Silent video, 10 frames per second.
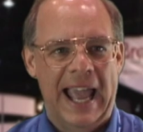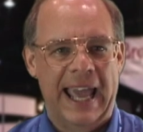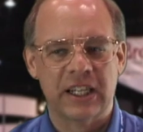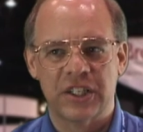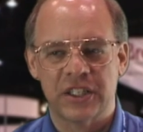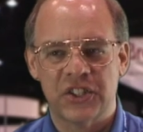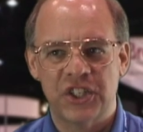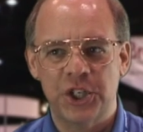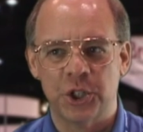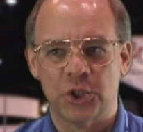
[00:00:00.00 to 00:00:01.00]
and it's a
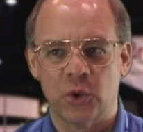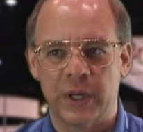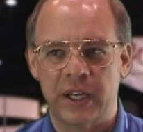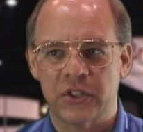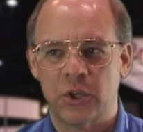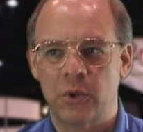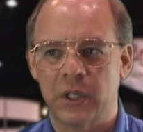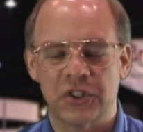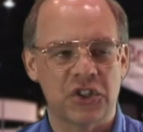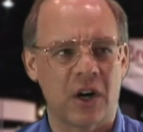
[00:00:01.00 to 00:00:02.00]
decision tree, so you
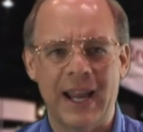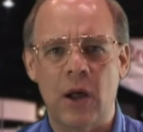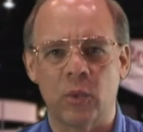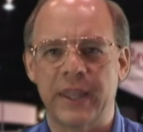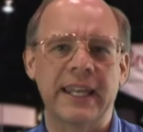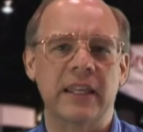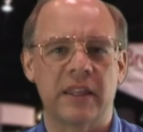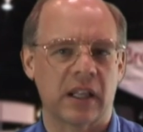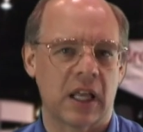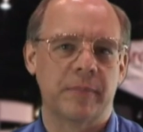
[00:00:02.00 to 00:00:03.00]
can start out with
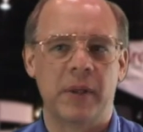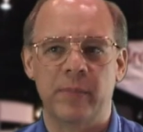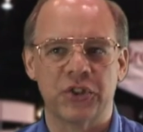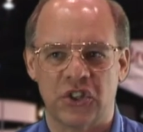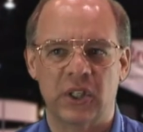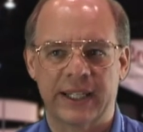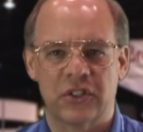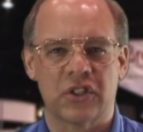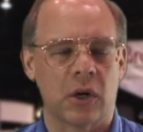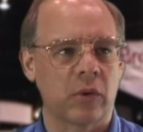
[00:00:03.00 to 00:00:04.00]
anything. A lot of people still like to
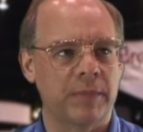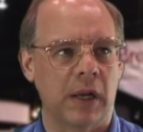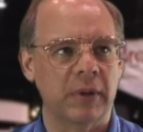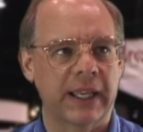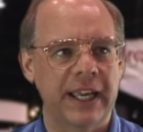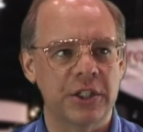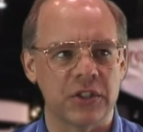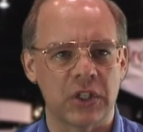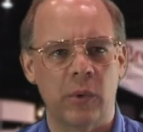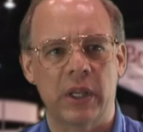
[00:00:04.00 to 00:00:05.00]
start with
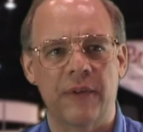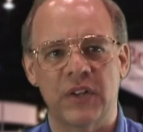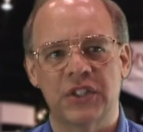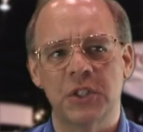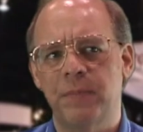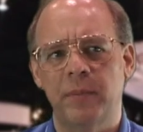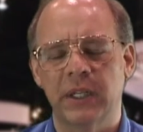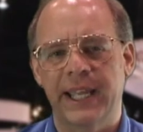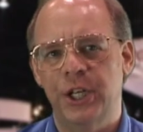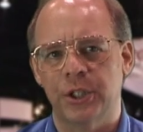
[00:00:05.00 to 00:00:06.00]
publications, say, well, if it's this
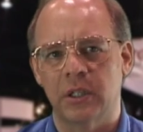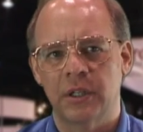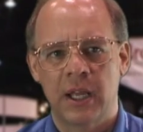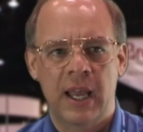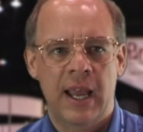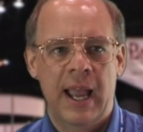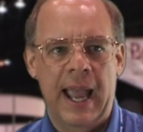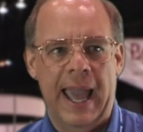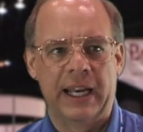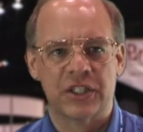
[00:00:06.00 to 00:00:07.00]
publication,
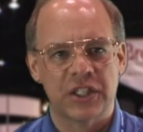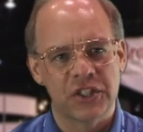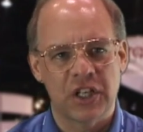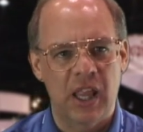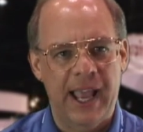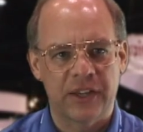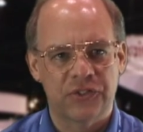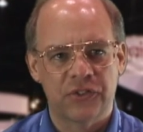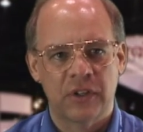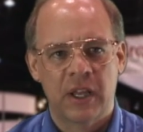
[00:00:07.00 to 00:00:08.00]
and it's this
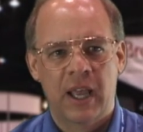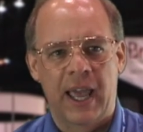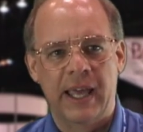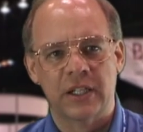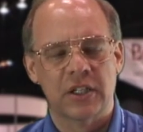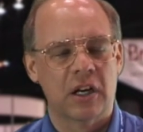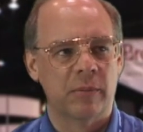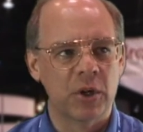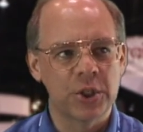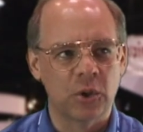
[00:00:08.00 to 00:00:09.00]
class, and it's a
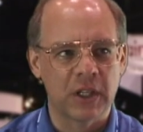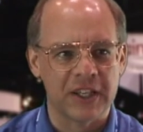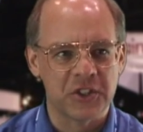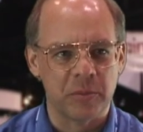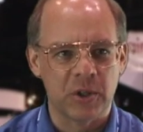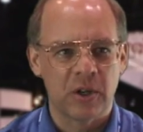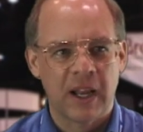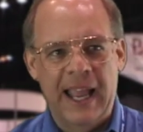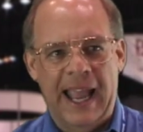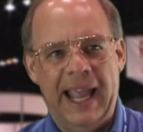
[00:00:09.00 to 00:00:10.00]
commercial customer,
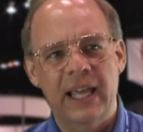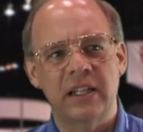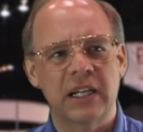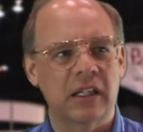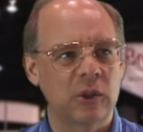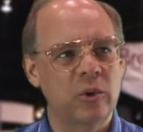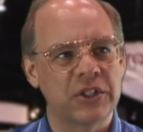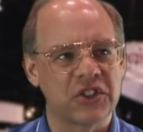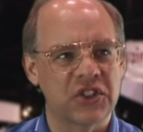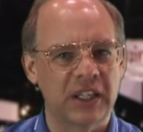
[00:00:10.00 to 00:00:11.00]
and it includes
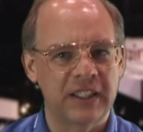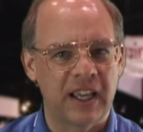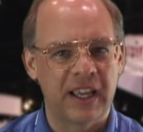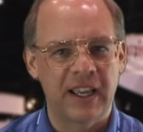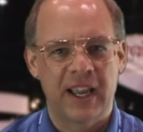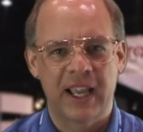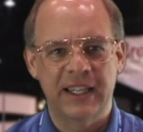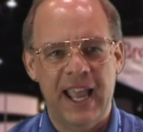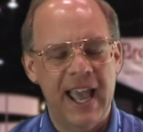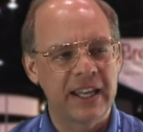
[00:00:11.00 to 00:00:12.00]
a Sunday, and
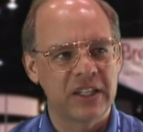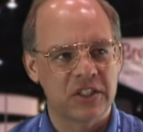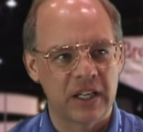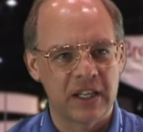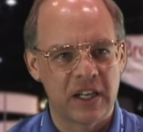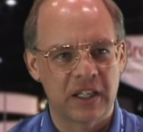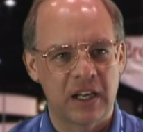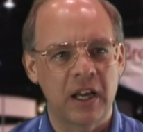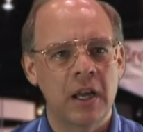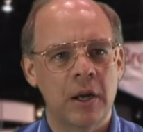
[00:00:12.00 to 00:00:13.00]
the ad is
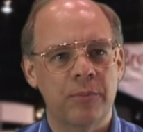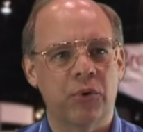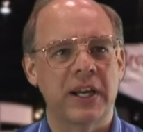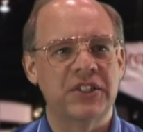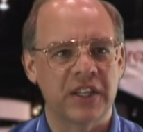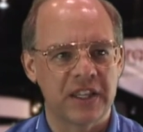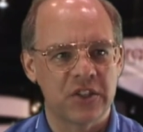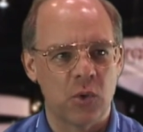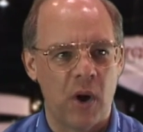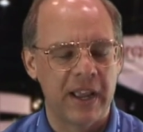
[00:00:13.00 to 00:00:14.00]
da-da-da-da-da, price it
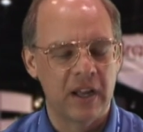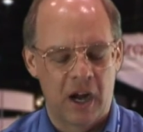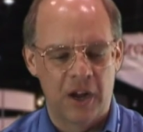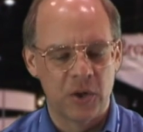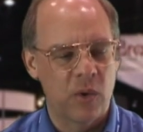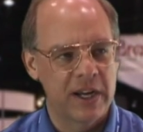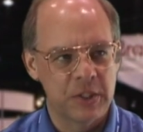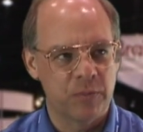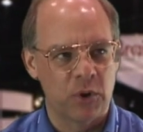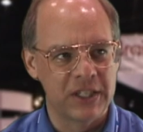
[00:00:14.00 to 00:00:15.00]
this way.
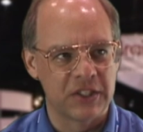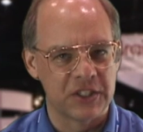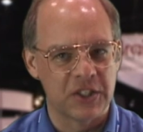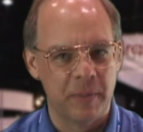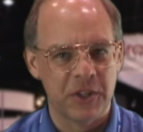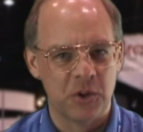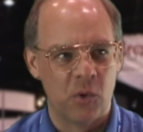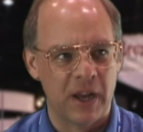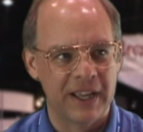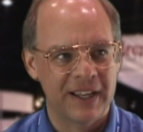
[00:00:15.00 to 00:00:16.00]
Otherwise, price it some other
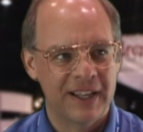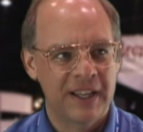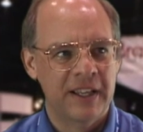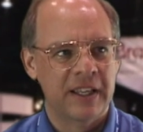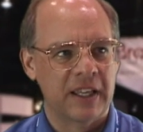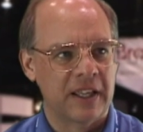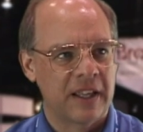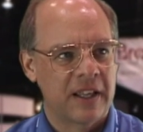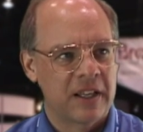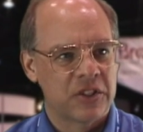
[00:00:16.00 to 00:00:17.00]
way.
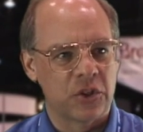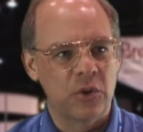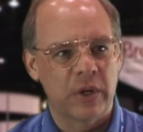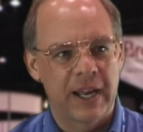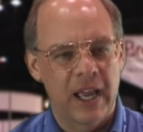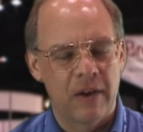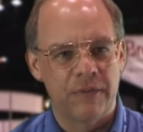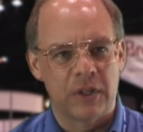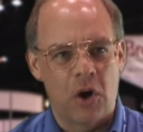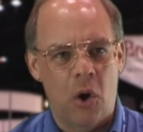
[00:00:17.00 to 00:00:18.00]
So you can
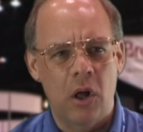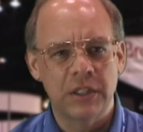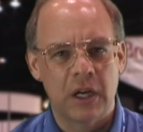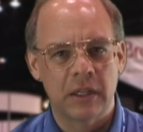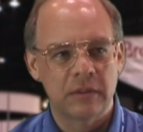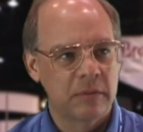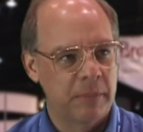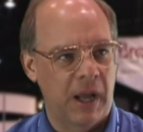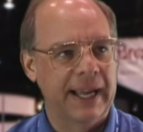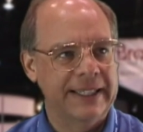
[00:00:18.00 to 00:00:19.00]
have all done
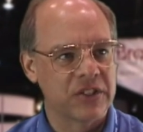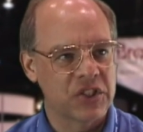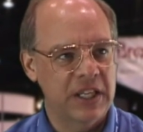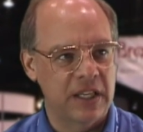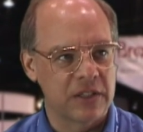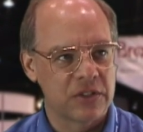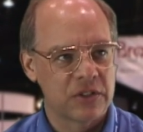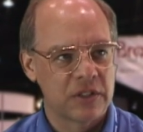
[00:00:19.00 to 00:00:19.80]
behind the scenes.